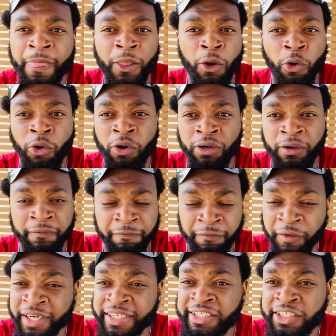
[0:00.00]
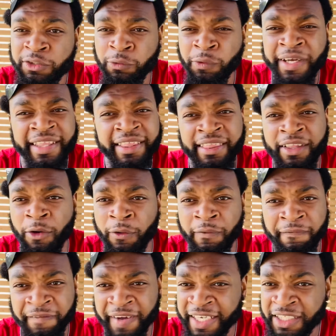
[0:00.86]
or are friends with on
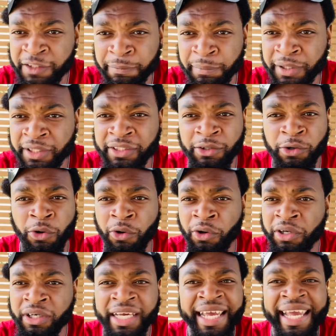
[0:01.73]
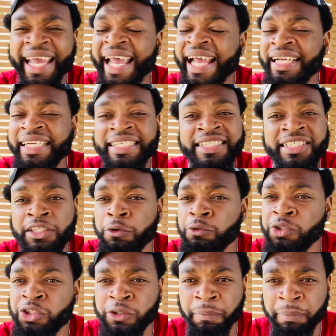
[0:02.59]
Facebook or any
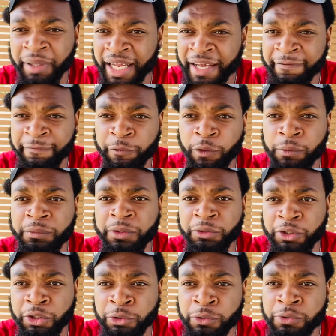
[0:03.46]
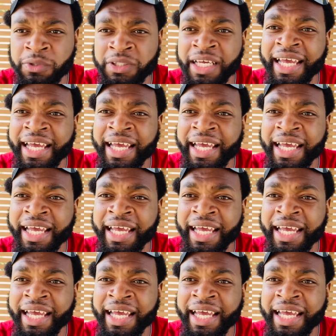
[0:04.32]
social platform you use